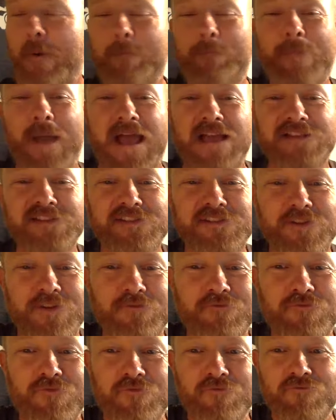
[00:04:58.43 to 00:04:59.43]
best
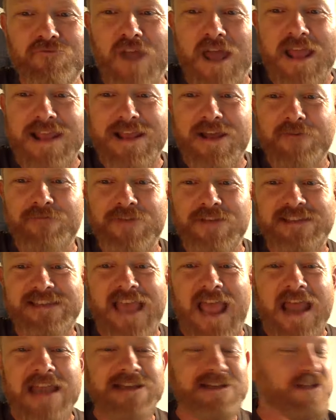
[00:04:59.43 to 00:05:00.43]
rate of
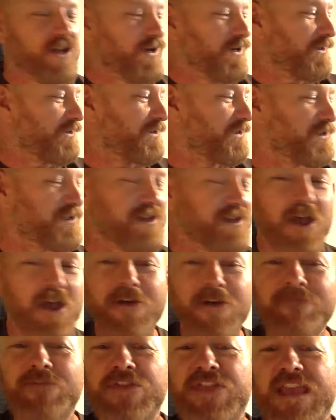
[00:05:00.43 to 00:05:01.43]
attendance
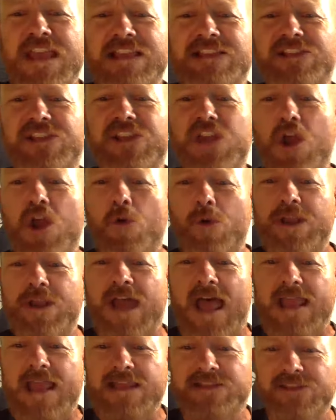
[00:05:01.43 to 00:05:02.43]
for these
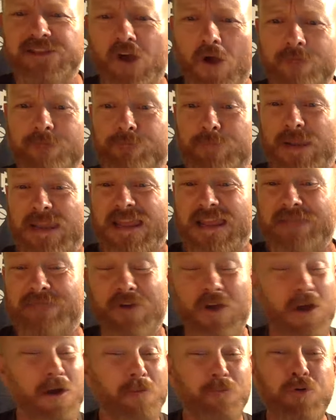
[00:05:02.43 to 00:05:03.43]
Q&As, I believe,
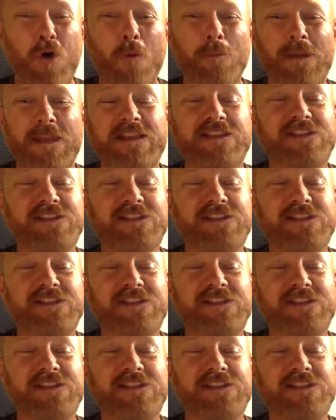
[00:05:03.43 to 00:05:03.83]
probably